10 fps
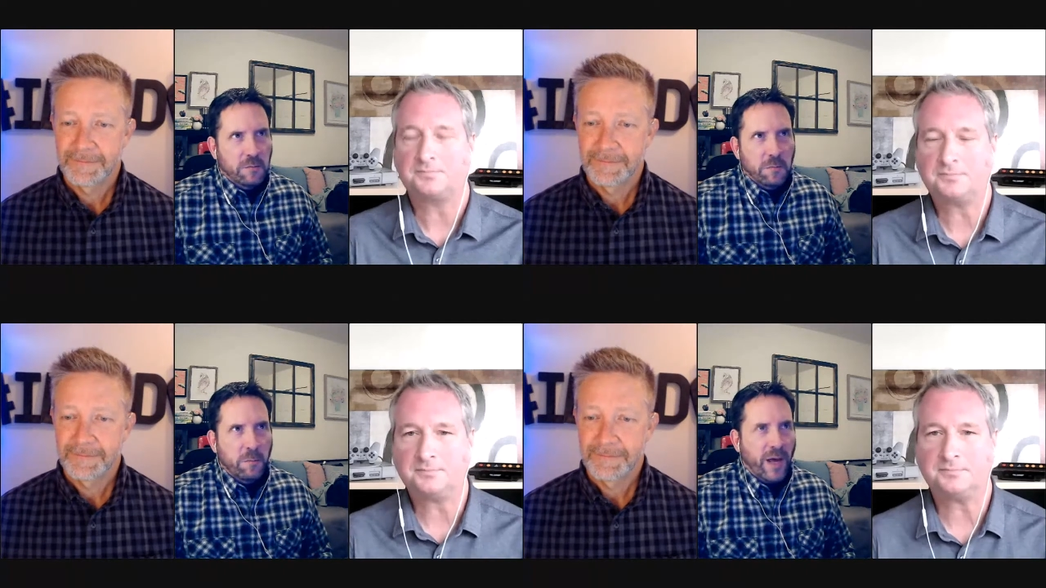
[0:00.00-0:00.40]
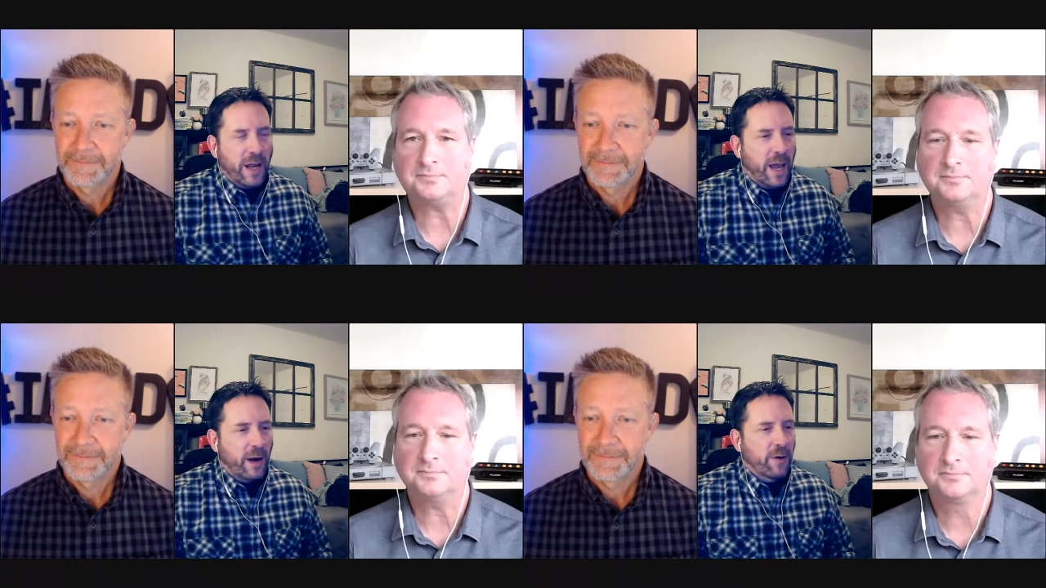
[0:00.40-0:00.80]
Speaker 1: about an
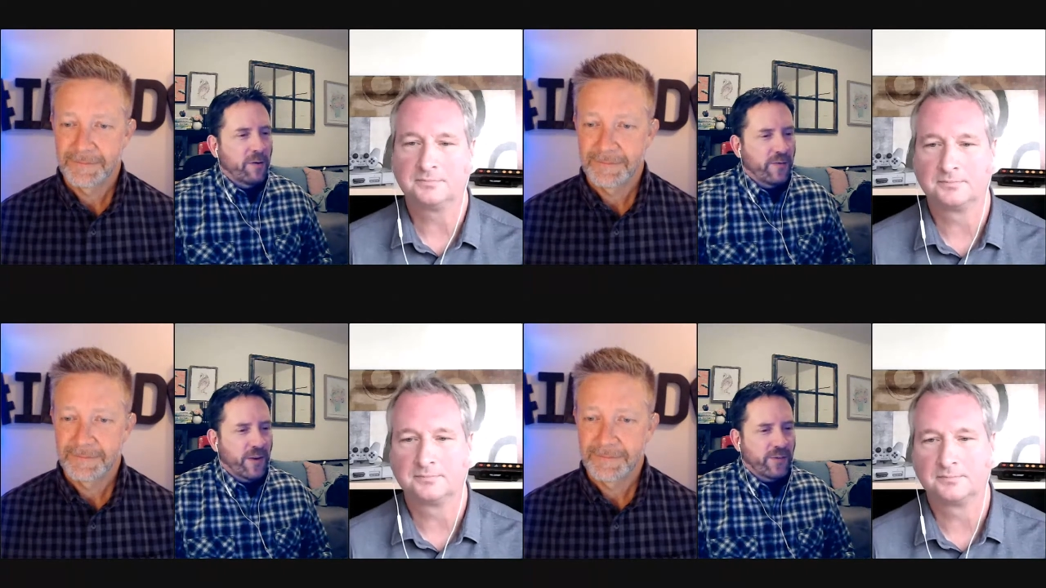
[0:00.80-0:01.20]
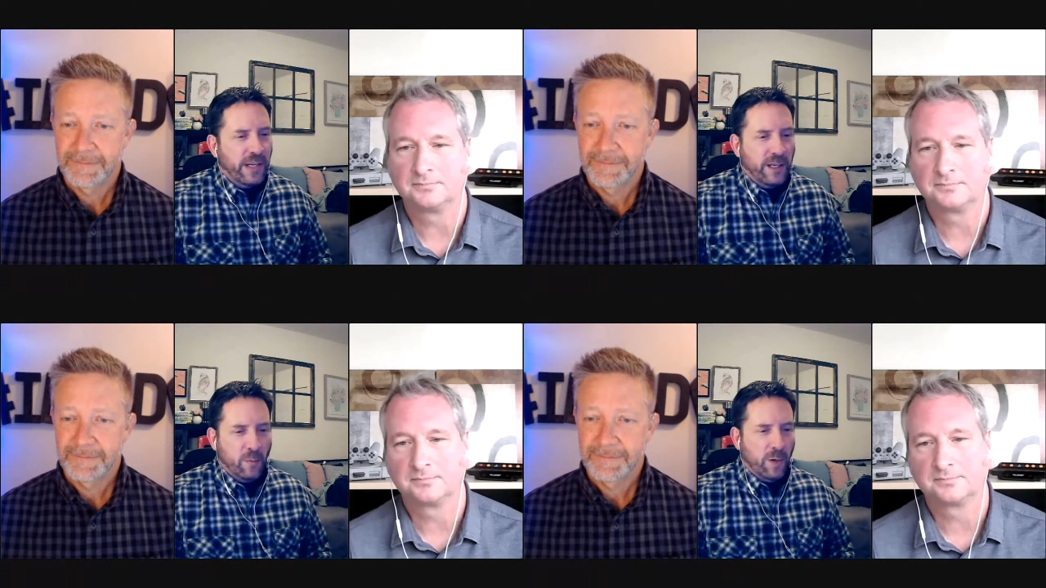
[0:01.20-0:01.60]
hour and
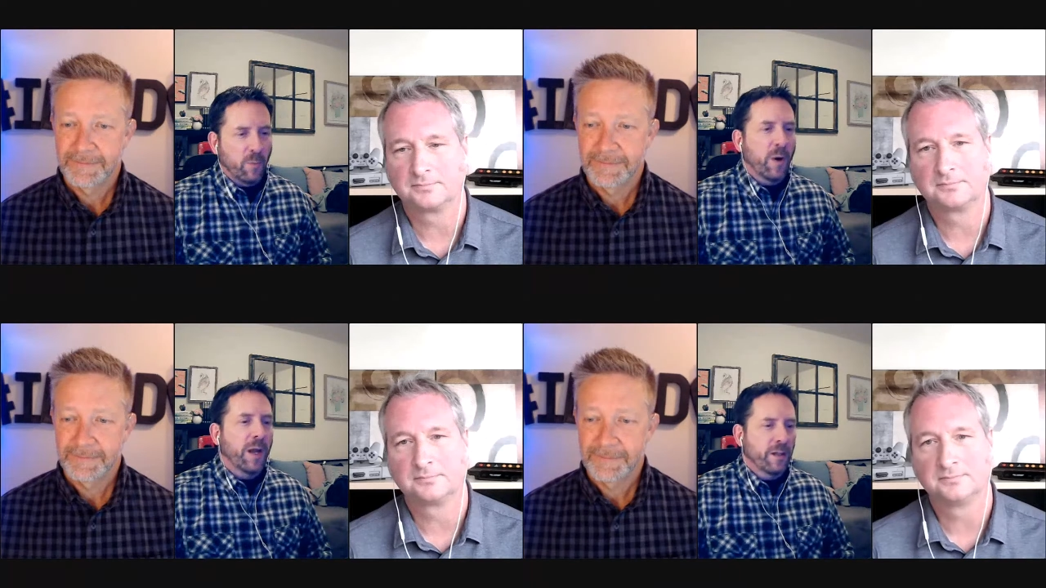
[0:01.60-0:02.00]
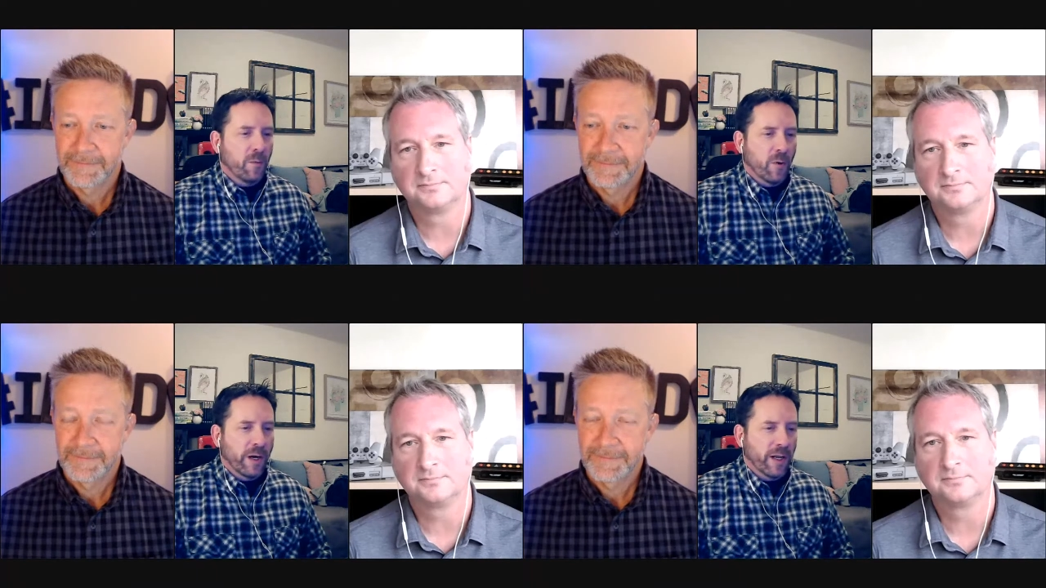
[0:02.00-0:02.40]
15 one way in the
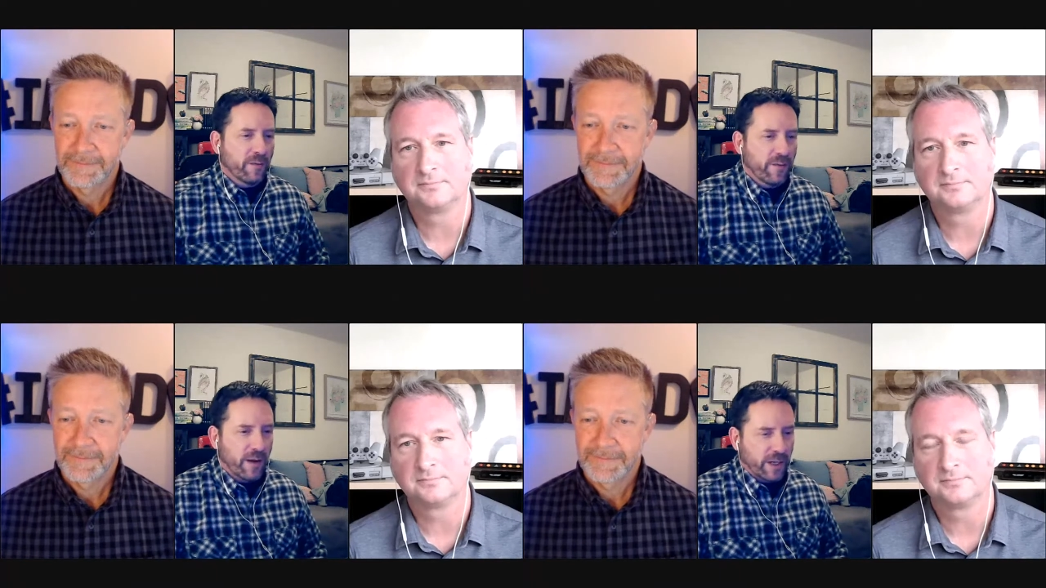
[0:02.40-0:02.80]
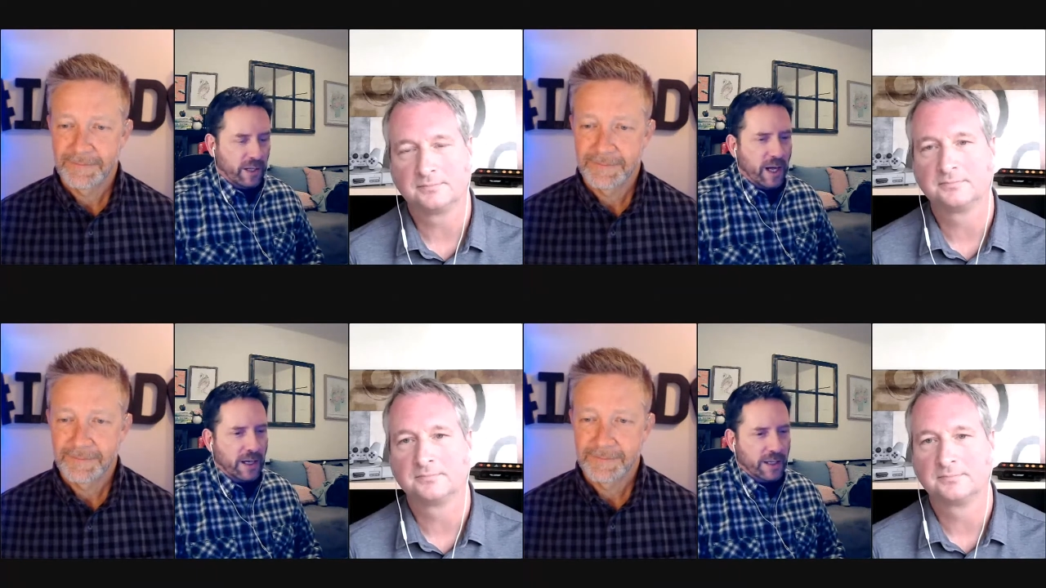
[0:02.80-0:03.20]
morning at 5
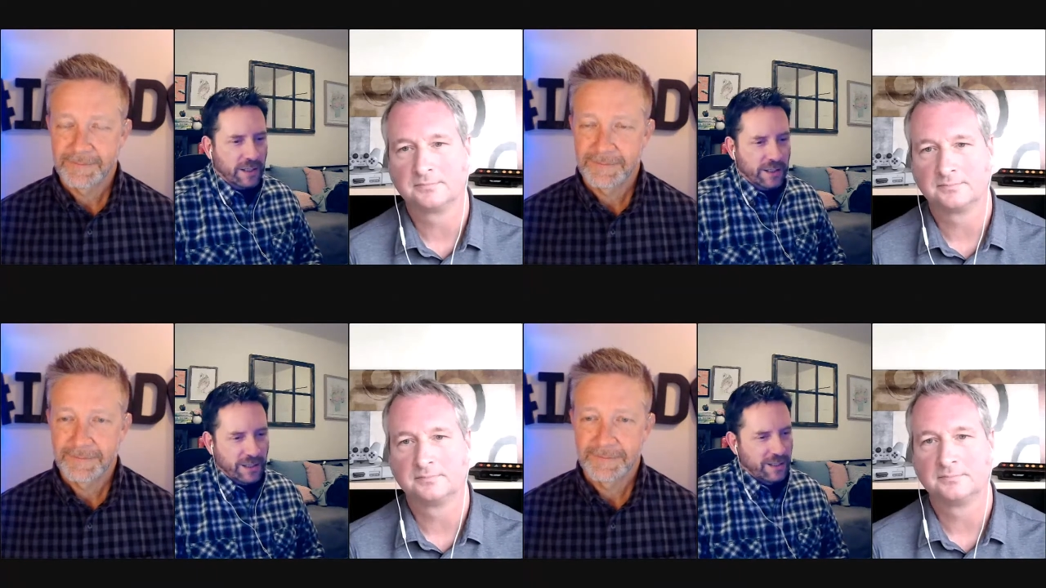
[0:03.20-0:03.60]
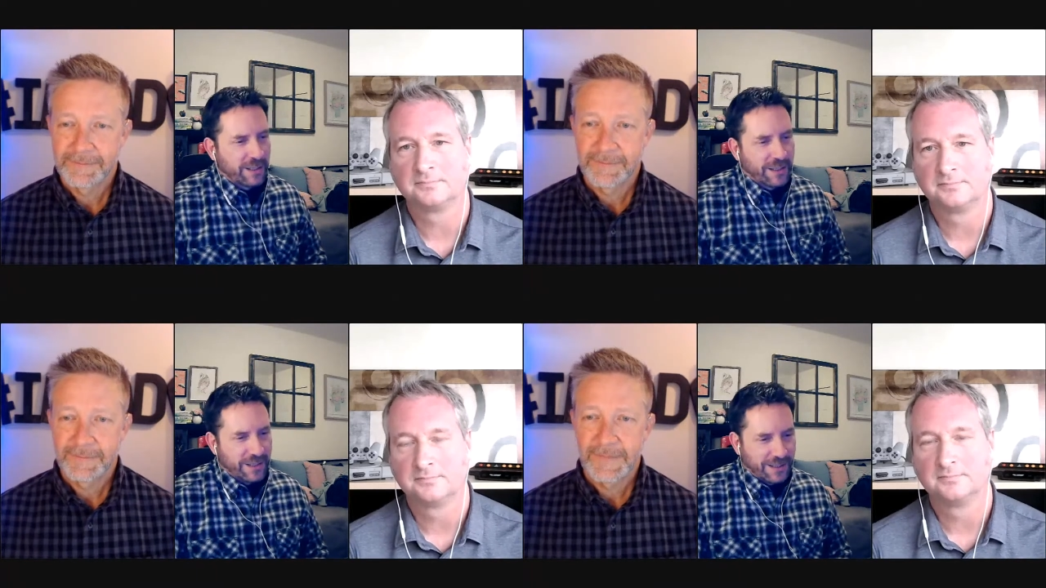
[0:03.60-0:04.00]
o'clock.
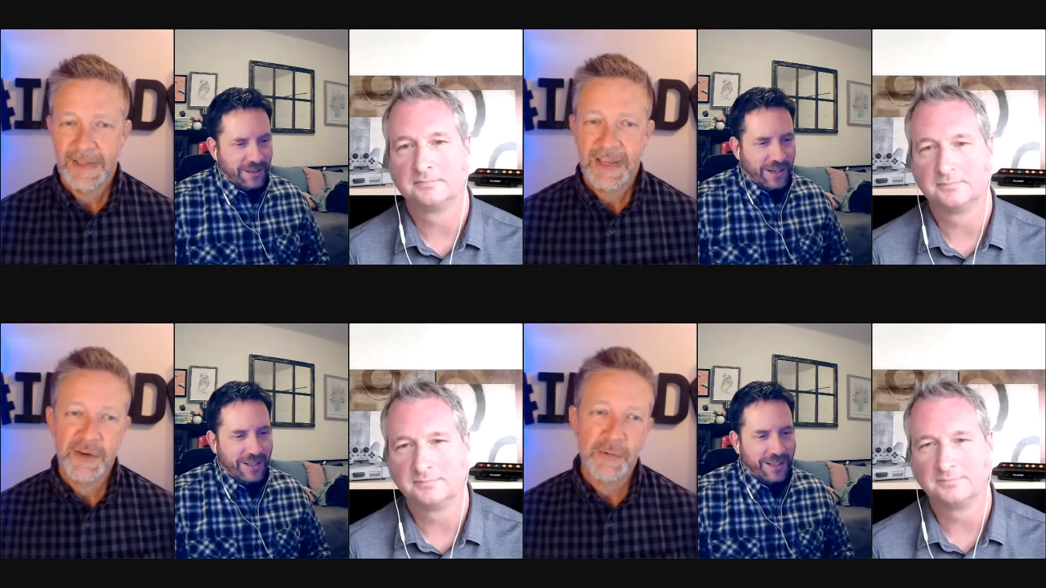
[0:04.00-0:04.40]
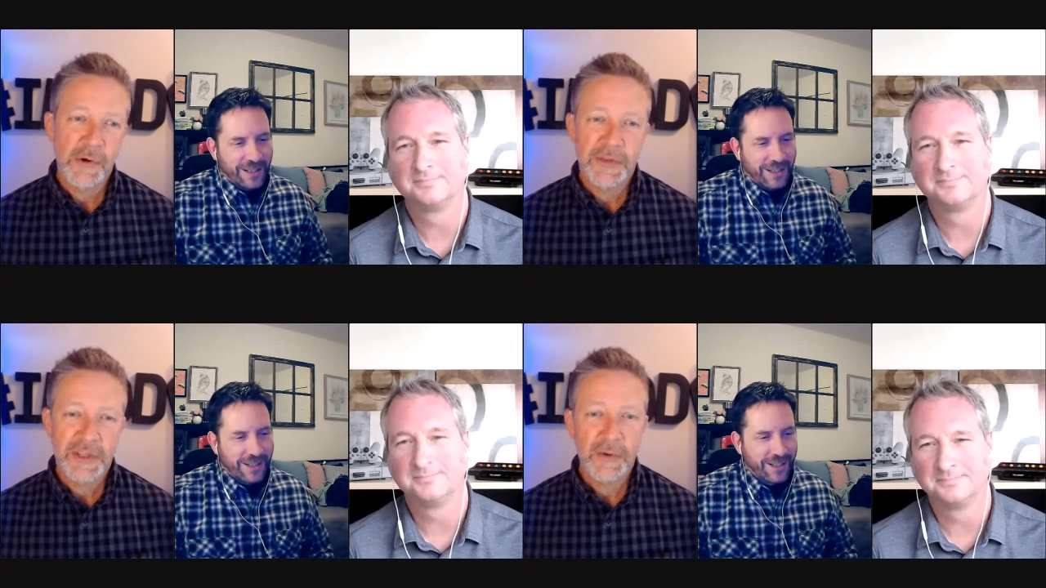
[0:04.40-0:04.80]
Right? And you were only
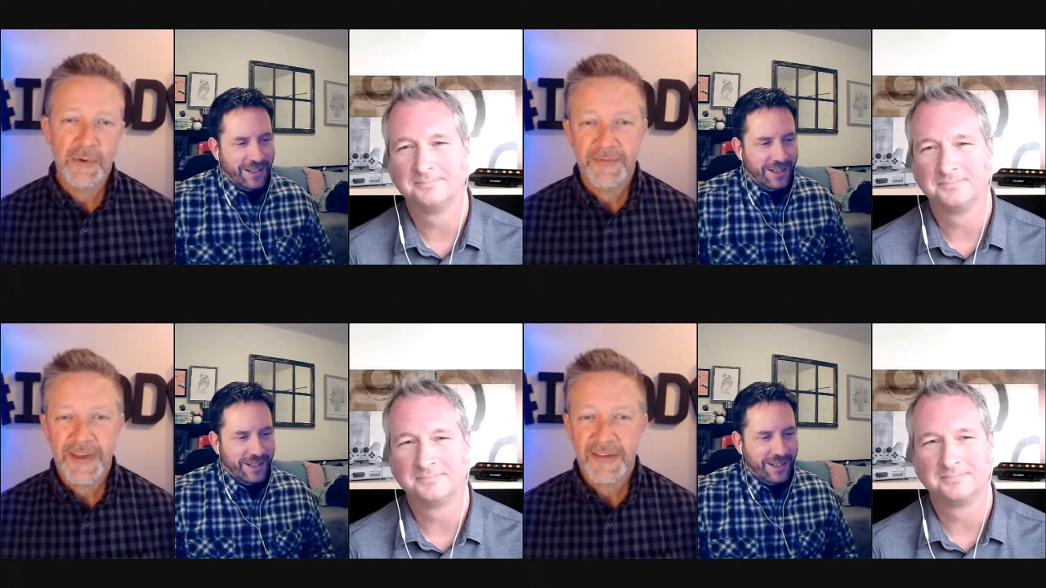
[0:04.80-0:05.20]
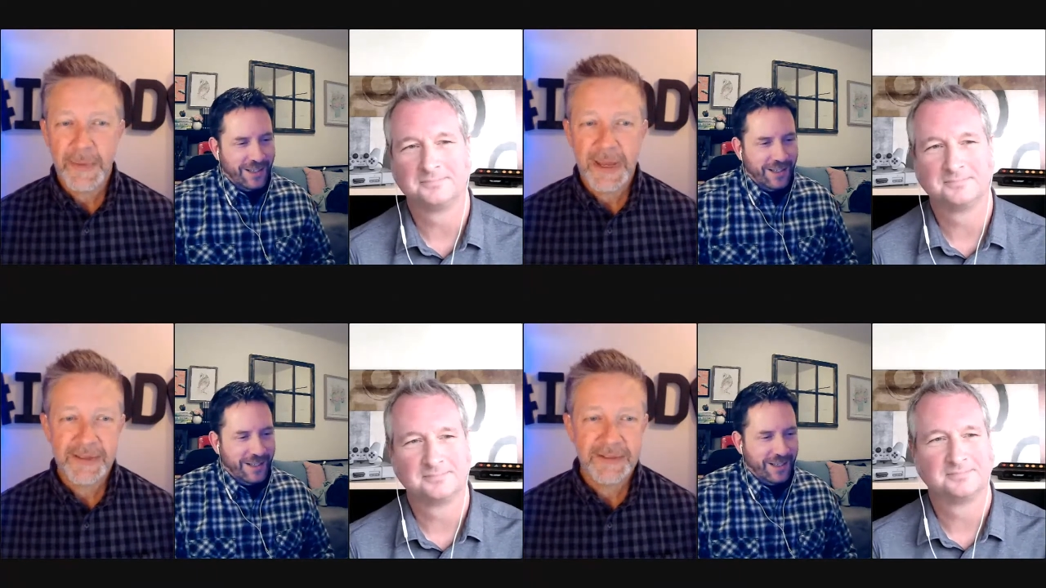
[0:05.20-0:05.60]
going 5
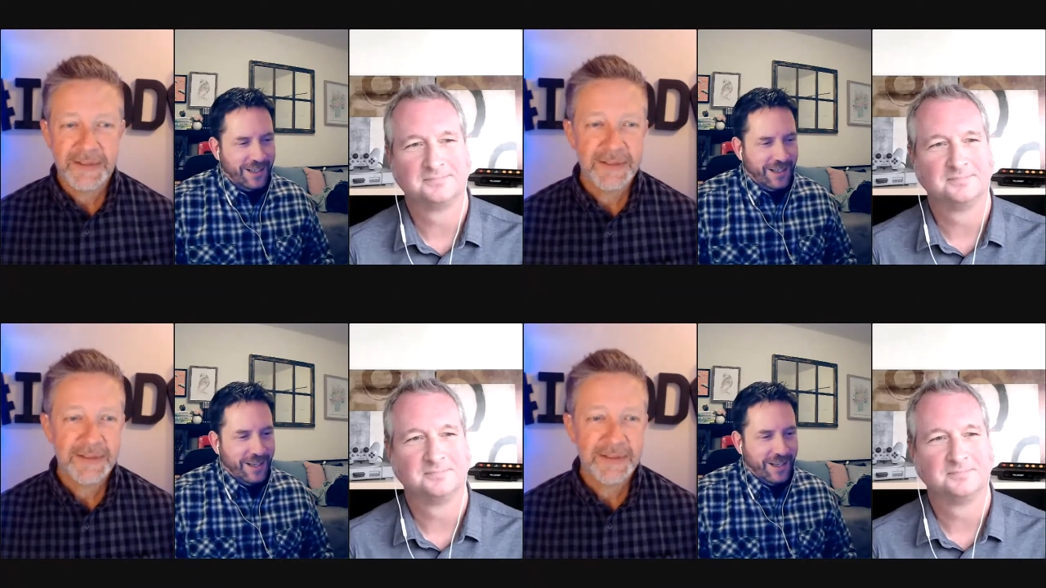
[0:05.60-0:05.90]
miles.